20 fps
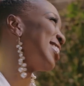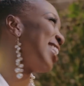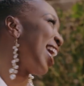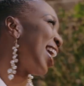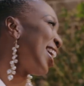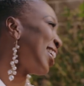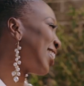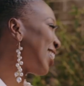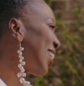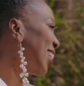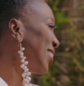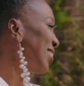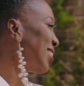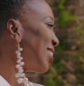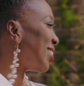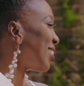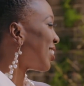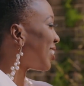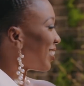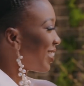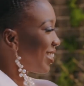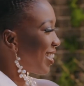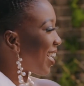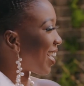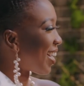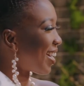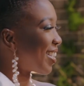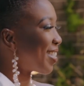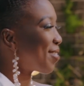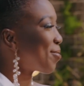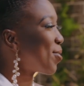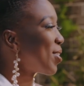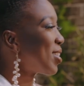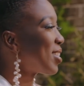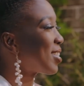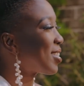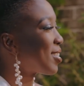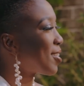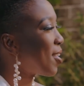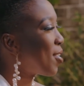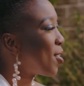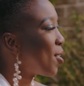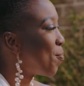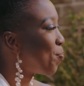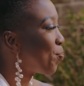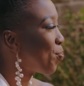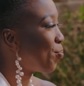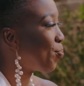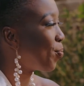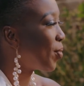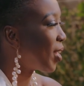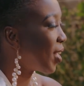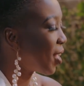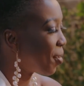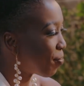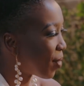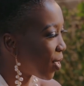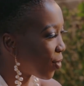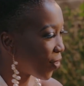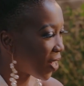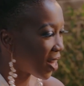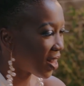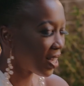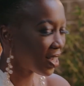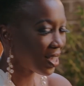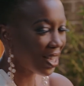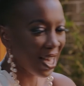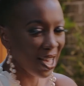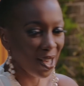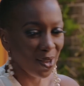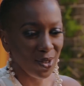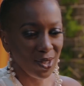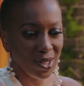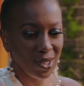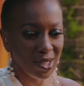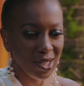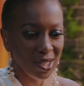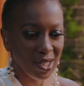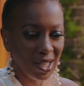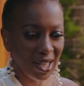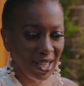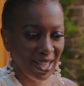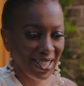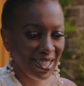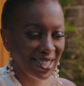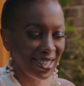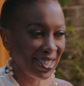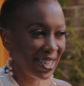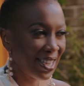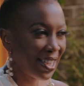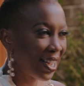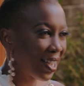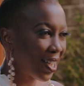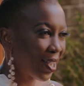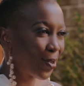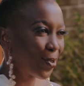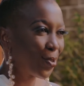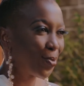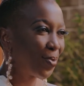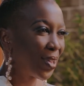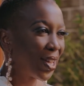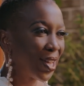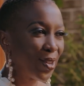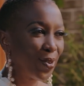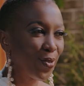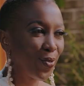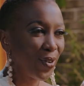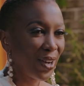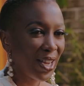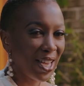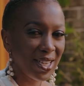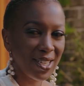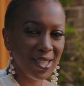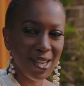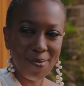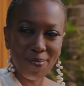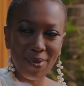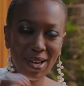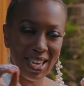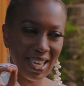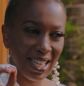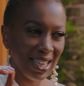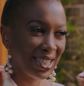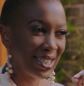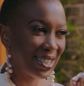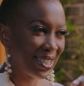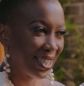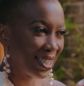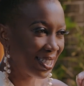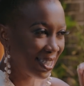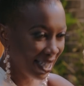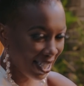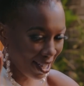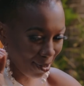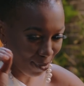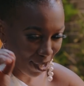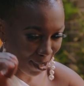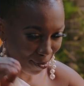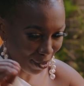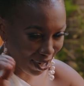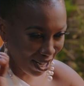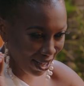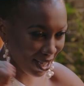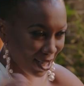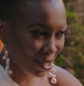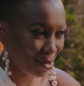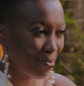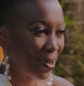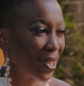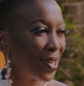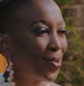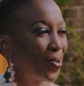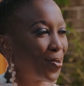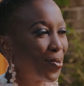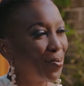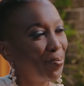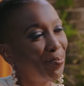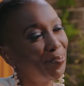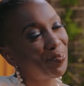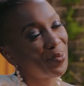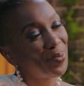I can, it was in my father's house. Yeah. Jenga Karume, flat number L6 in my brother's bedroom.